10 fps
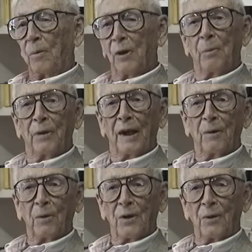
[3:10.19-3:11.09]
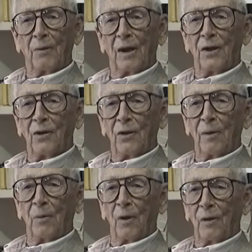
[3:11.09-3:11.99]
Bill Payne was a registry
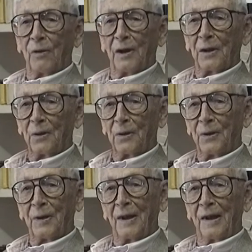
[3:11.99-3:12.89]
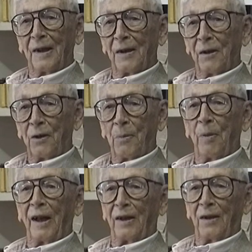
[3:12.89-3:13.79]
of motor vehicles
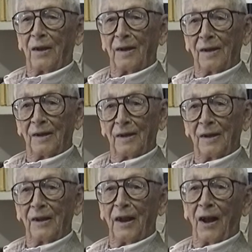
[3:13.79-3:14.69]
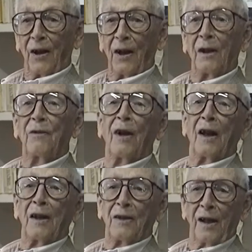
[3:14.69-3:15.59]
inspector in the area. He lived down
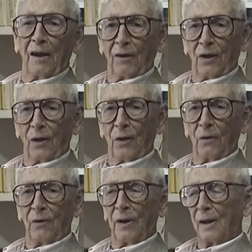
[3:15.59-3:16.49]
on Town Cove,